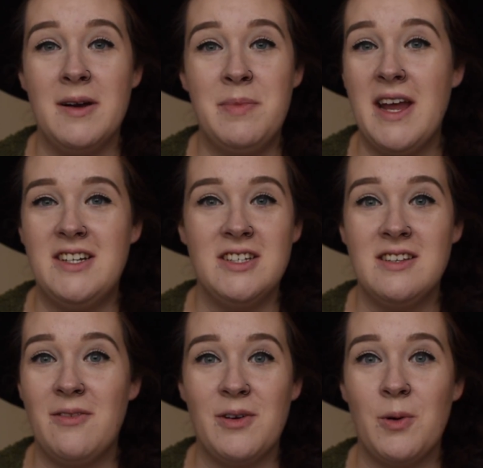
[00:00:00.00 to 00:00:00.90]

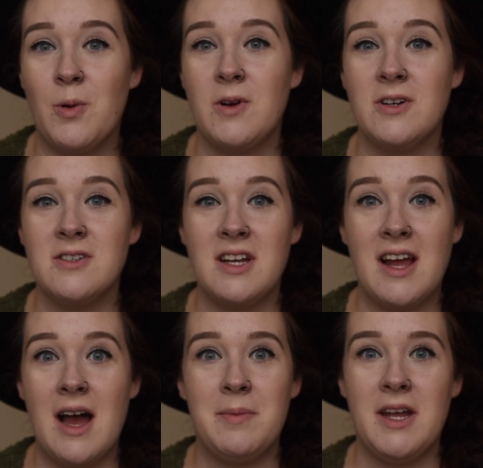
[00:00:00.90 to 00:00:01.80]
pages of your orders
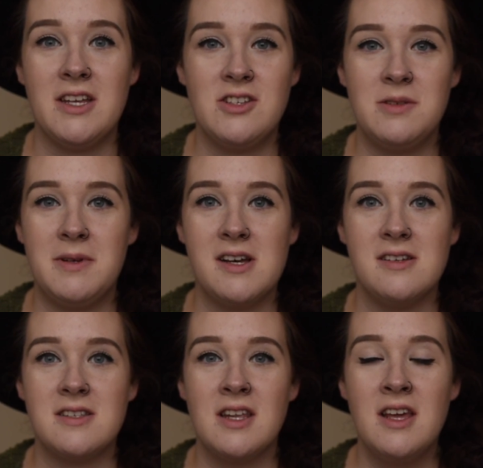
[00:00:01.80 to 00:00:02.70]
and copies, just
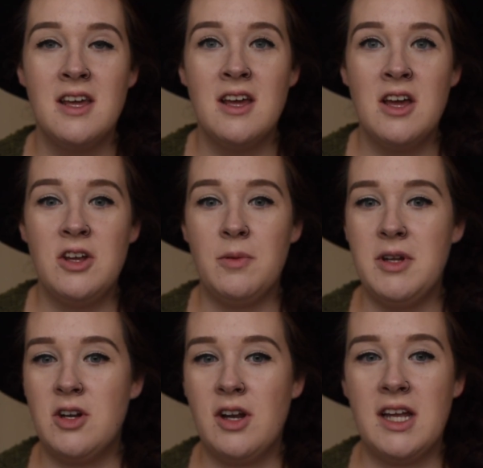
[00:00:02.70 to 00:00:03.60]
because you'll
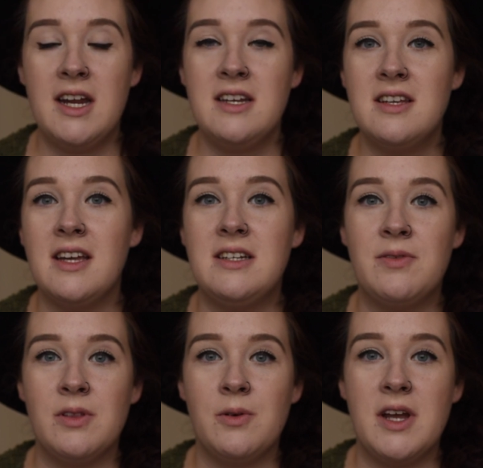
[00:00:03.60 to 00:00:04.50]
be turning it into like
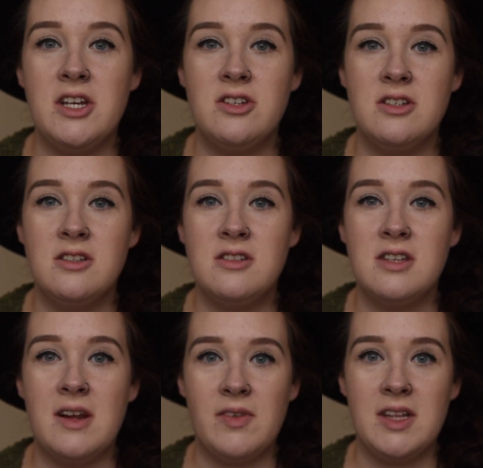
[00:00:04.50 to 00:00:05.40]
different locations
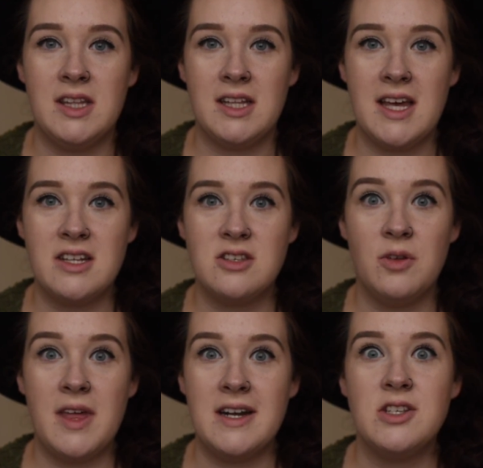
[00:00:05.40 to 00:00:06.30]
and everything like that.
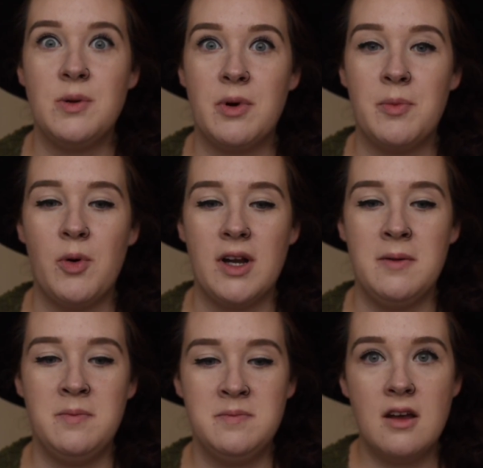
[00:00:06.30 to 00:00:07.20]
So that is super
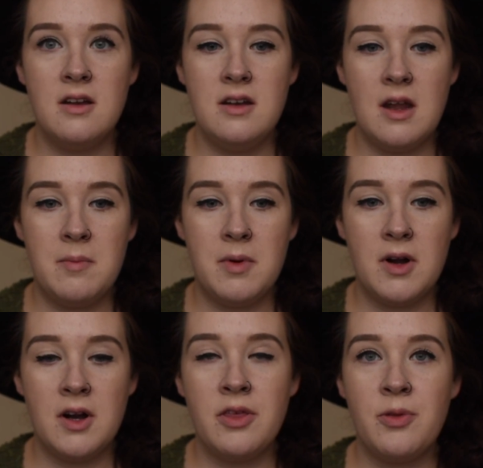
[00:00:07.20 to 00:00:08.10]
important.
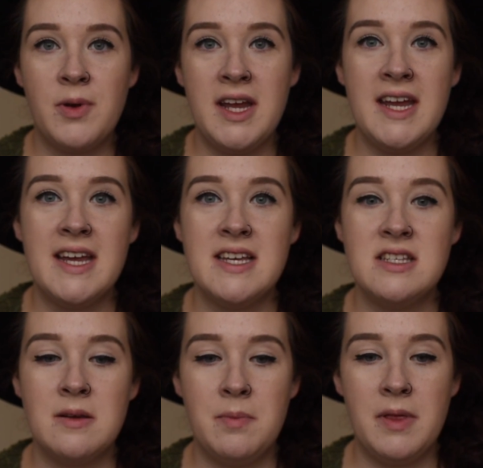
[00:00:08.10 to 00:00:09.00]
Number 3
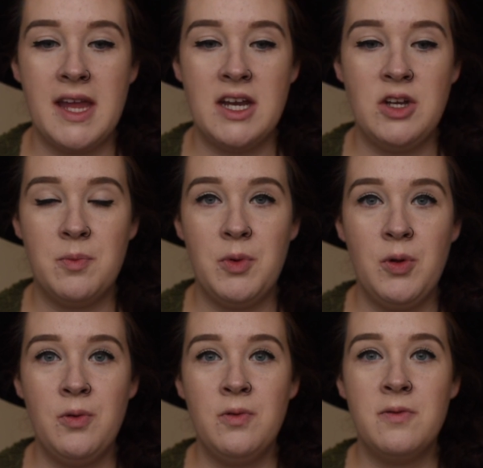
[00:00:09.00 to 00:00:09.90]
is plan your
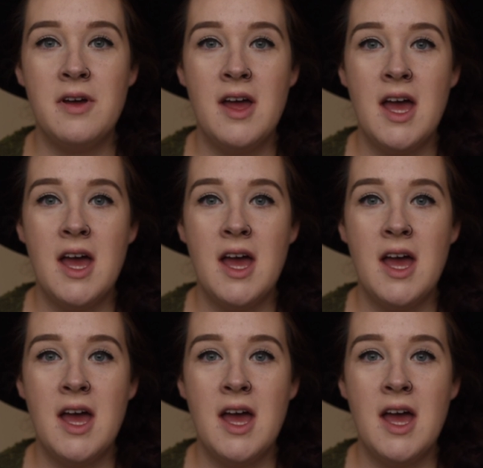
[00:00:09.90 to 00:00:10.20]
move.